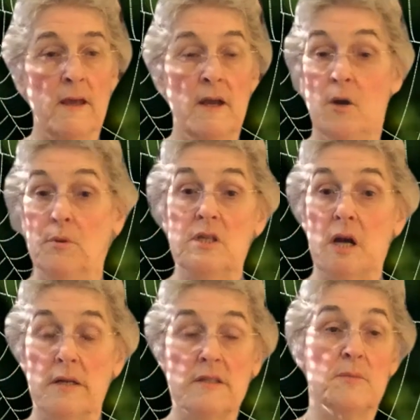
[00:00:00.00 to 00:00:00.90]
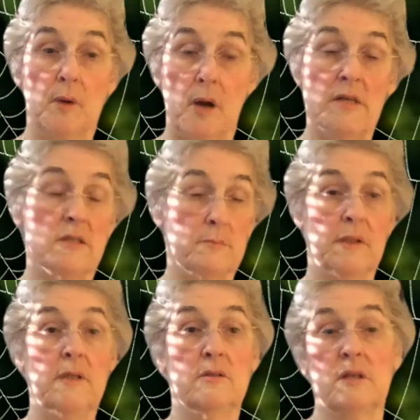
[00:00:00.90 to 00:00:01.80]
which kind of surprised me
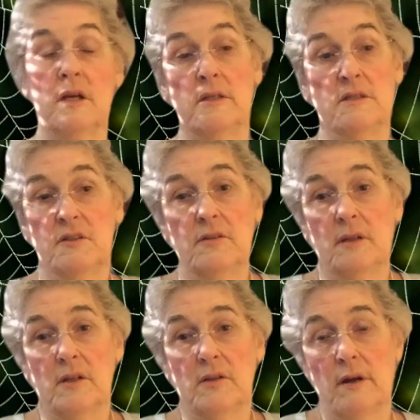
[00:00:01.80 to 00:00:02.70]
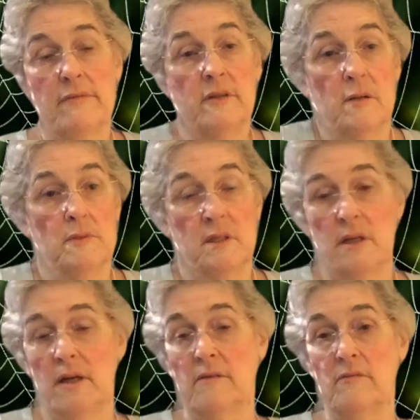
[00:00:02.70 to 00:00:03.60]
because I consider that craft comes
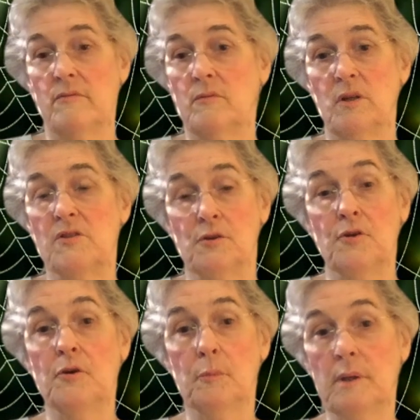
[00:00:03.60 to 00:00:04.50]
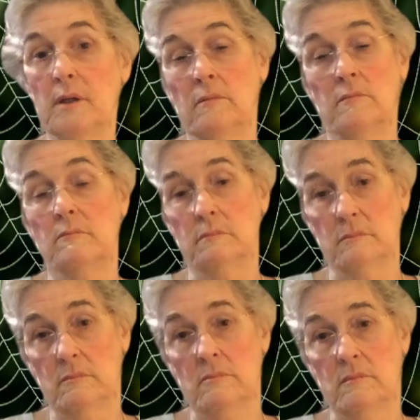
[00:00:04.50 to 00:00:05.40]
out of Western European
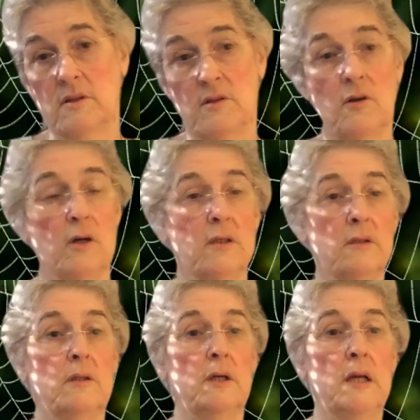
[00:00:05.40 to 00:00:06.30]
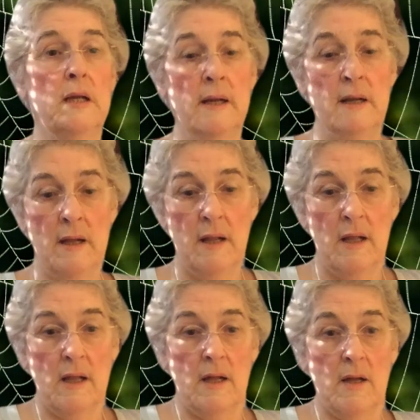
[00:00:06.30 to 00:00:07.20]
thought.
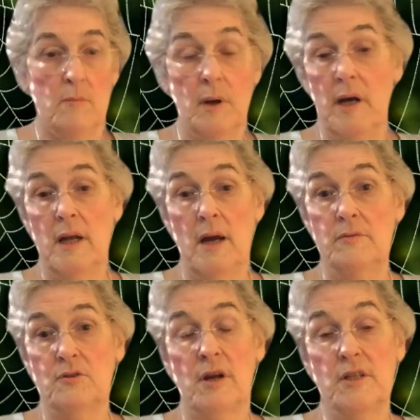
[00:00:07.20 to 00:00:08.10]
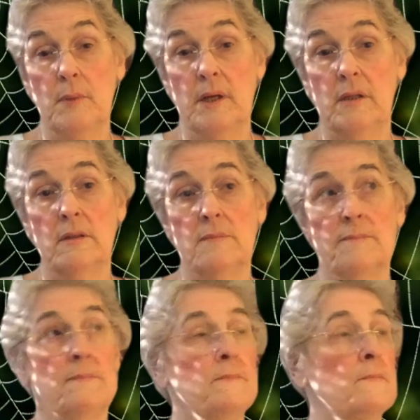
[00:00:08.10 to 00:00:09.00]
But I was trying to make it
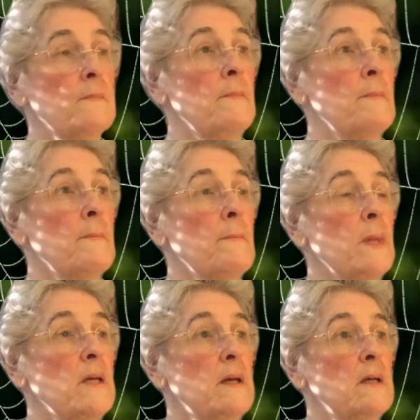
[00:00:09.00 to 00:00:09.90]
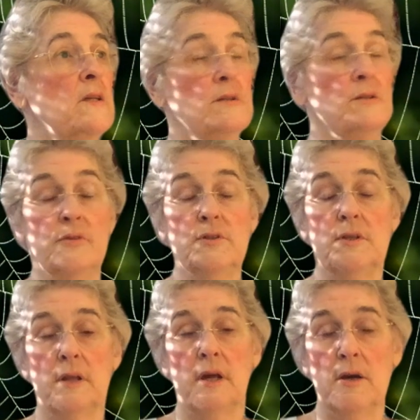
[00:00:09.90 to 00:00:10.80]
useful
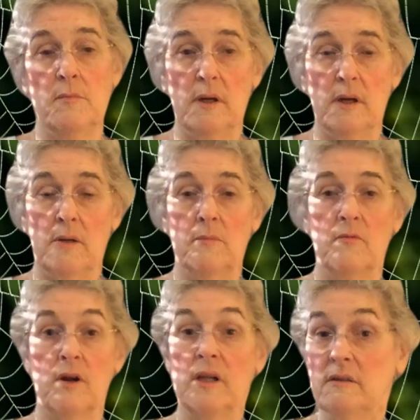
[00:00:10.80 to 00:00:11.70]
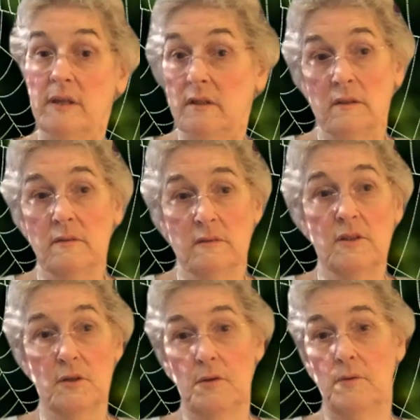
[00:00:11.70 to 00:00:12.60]
to them, relevant
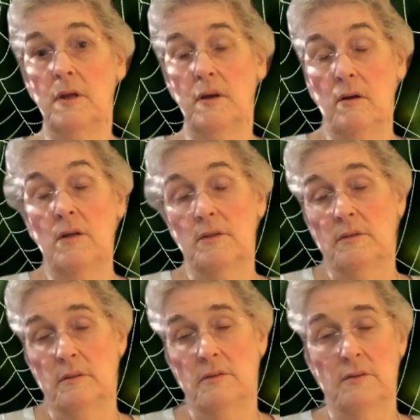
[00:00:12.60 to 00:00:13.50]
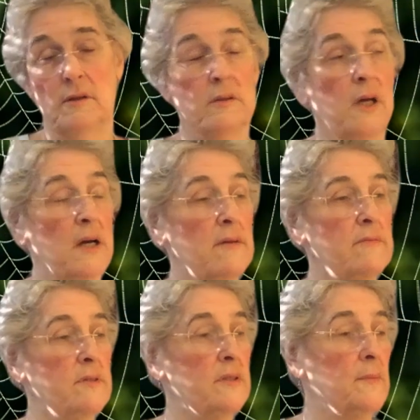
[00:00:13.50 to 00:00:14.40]
to who they are, to their lives.